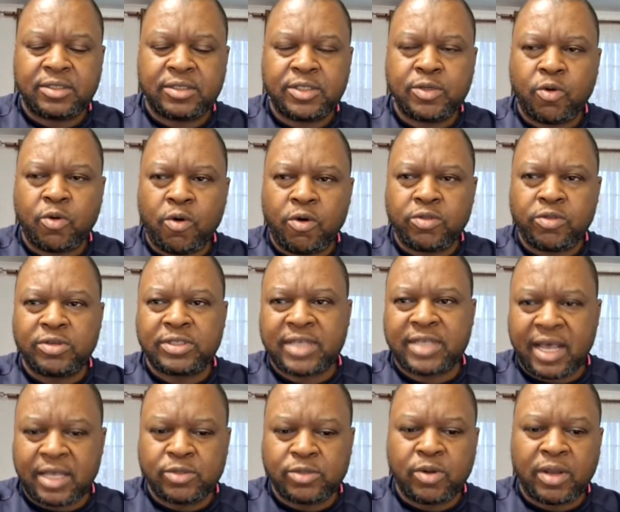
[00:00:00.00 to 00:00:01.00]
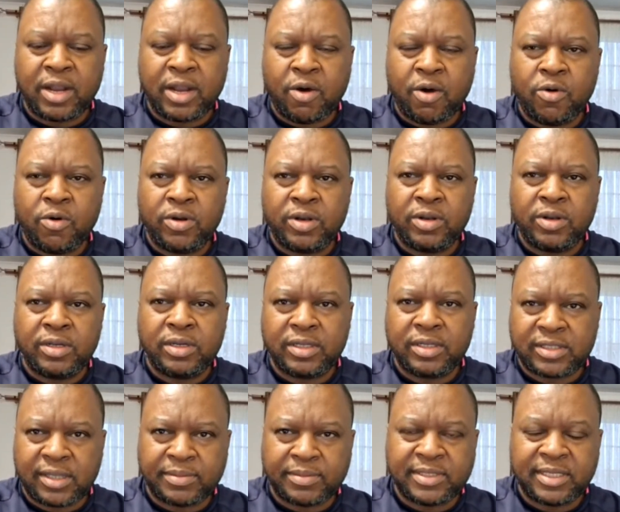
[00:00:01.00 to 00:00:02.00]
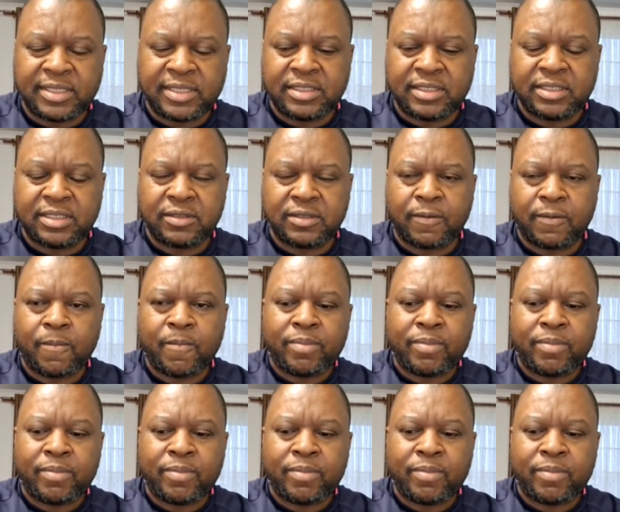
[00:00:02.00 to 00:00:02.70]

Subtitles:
You see, all those guys who are now on substances,